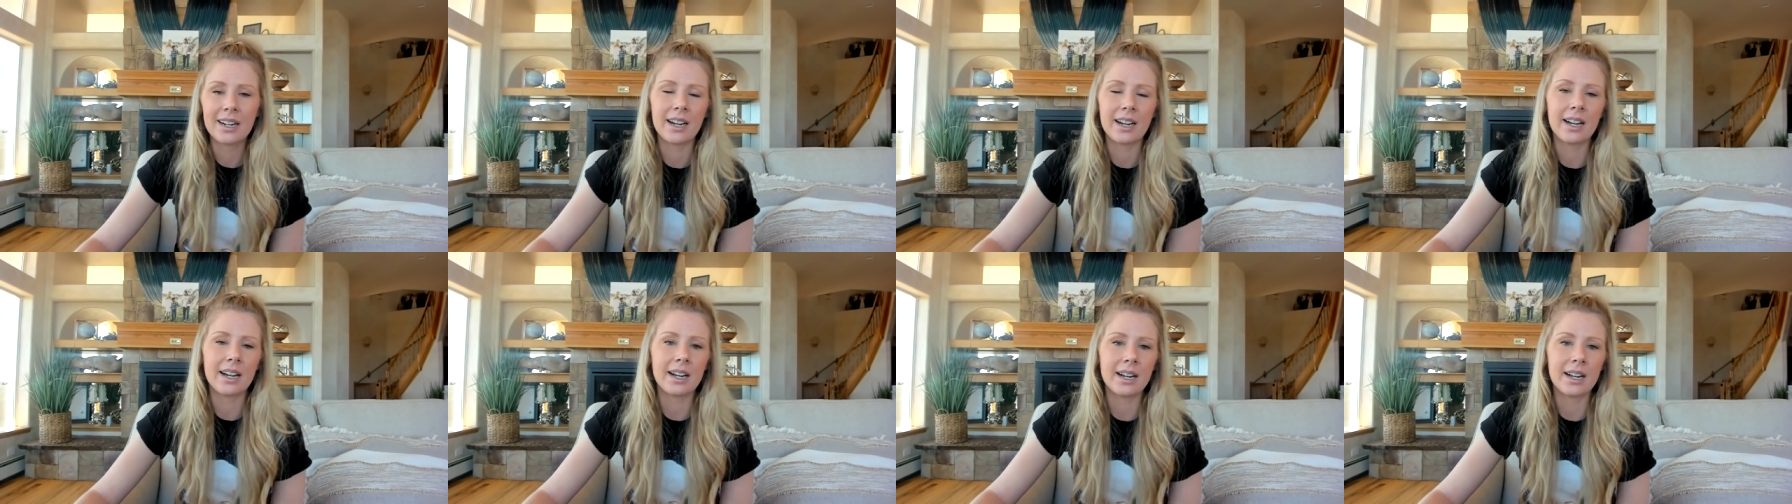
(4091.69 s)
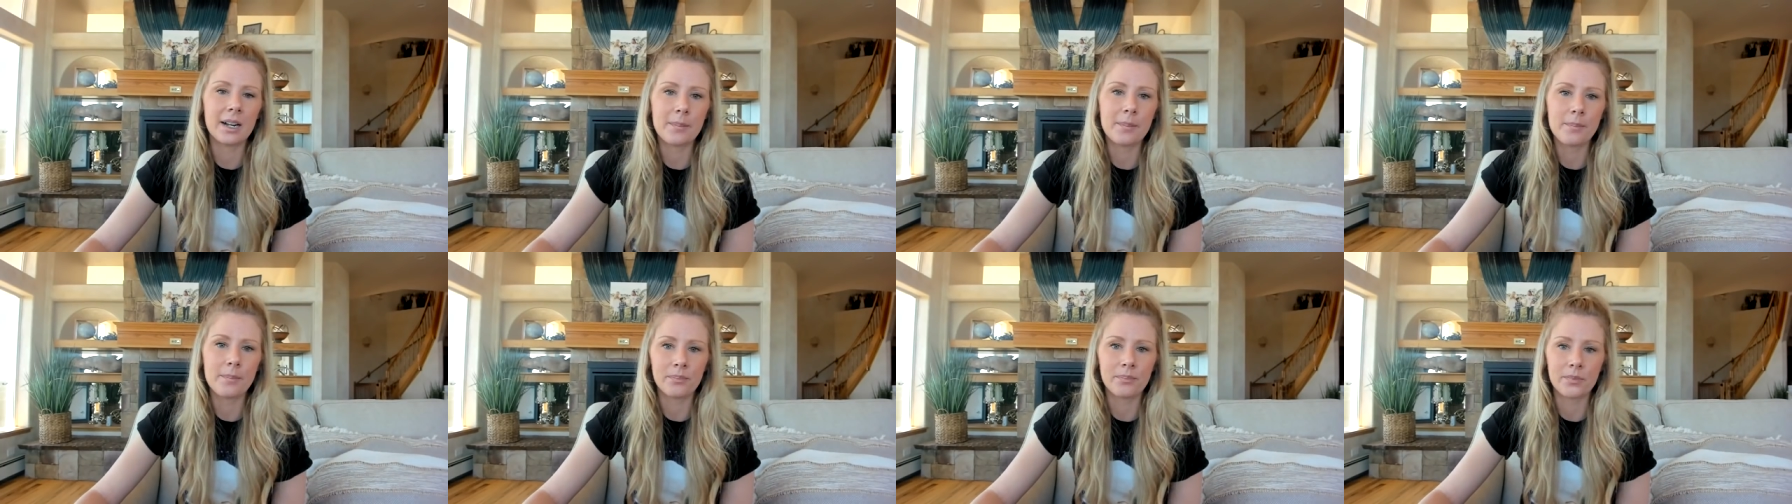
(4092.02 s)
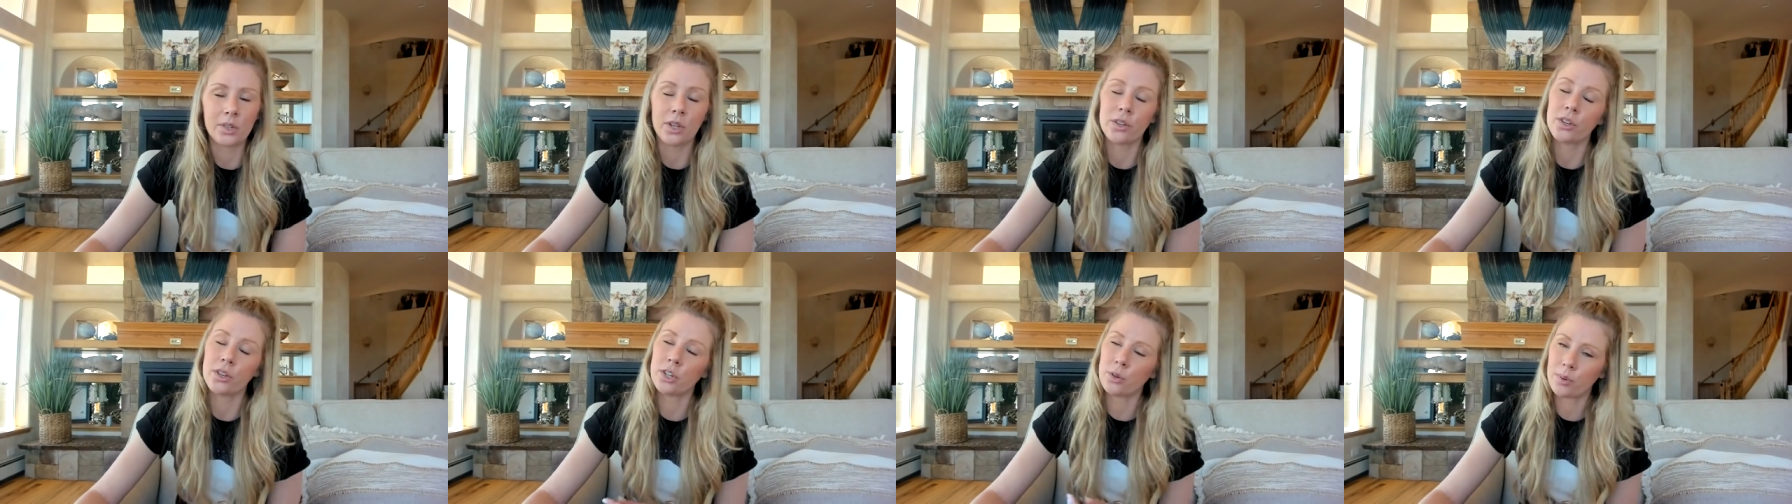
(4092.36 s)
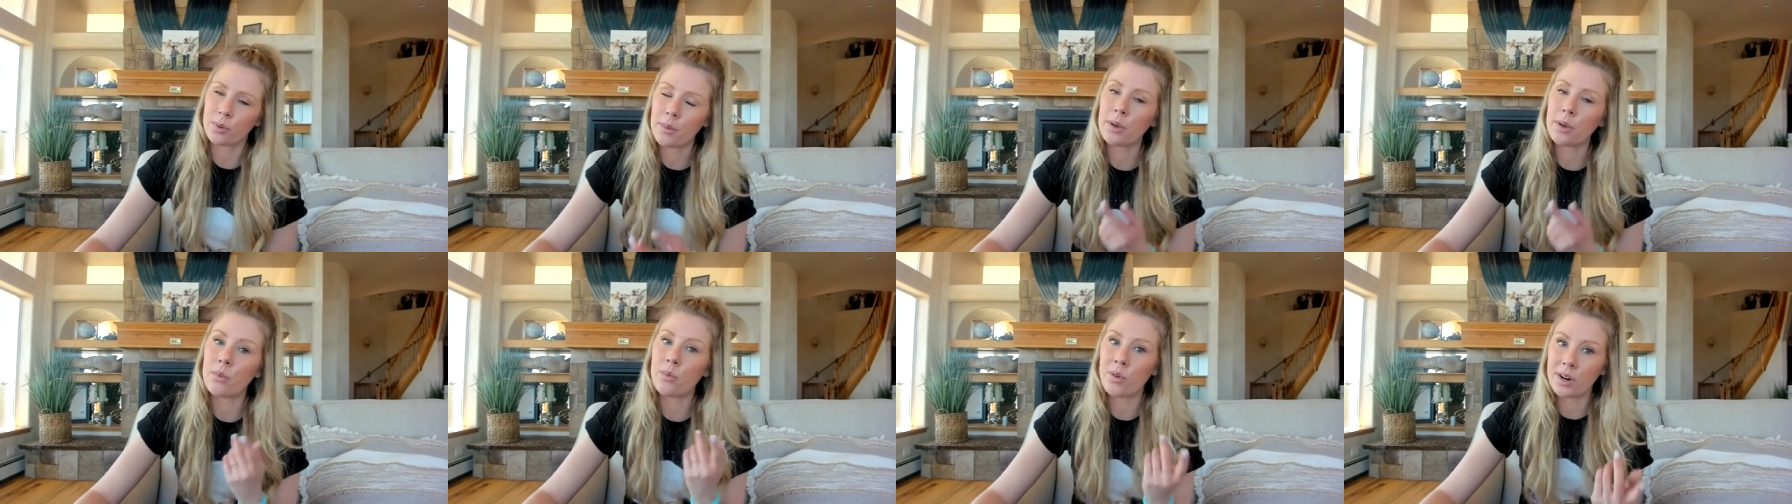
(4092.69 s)
Um, although you'll
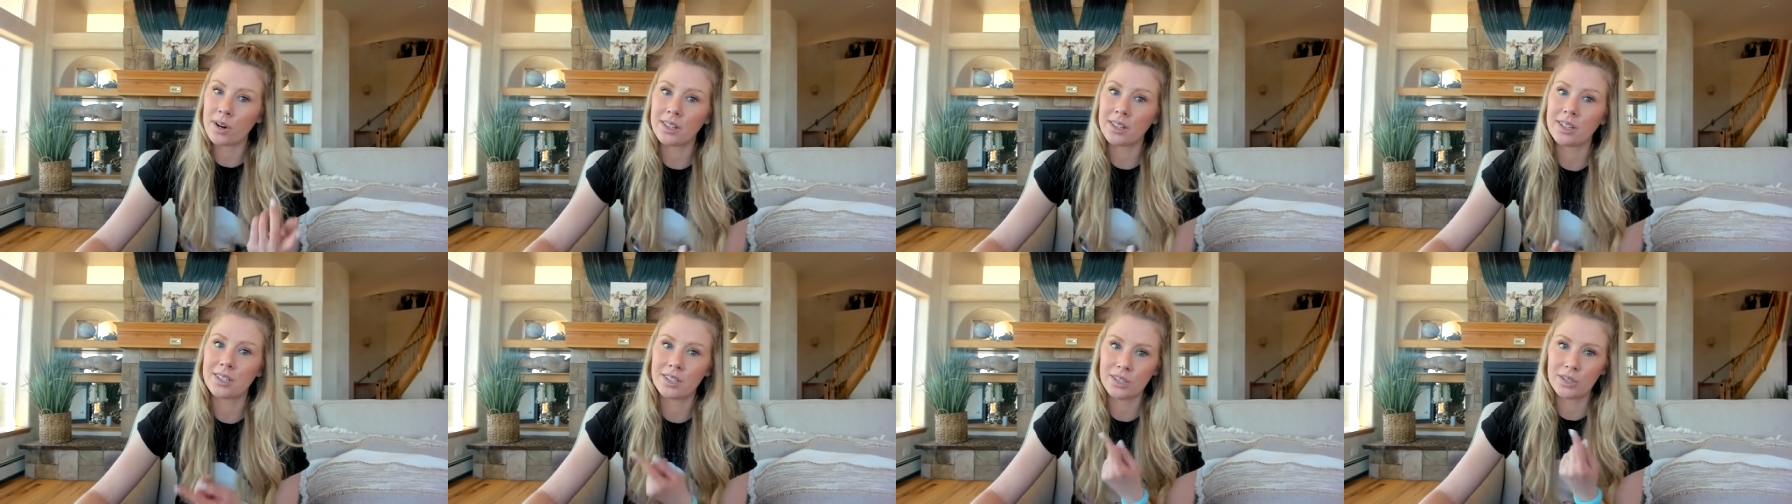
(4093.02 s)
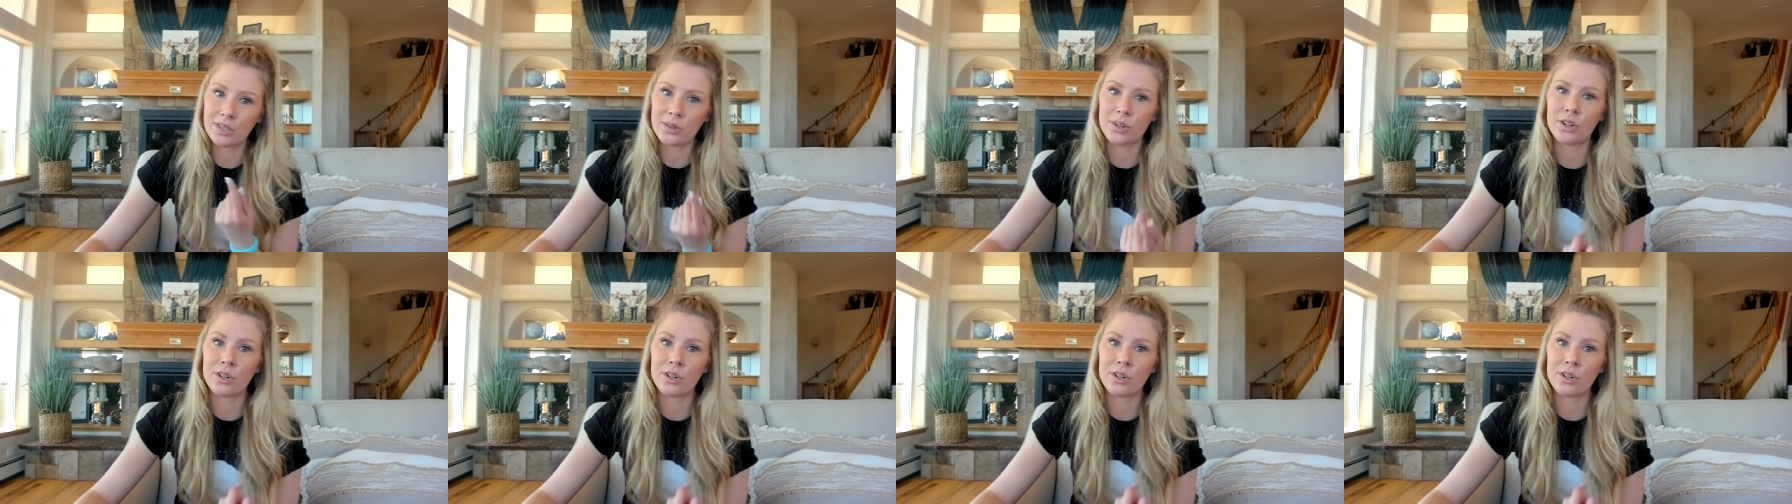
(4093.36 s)
probably want to listen to it